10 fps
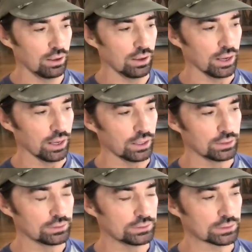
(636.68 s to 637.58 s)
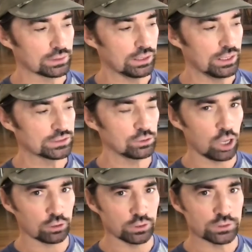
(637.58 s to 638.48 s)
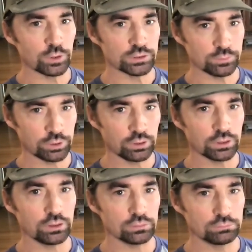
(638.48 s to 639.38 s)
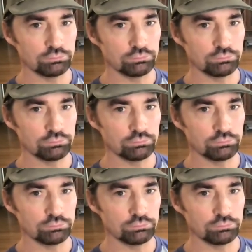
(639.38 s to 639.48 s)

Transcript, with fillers: And it's a lot of responsibility.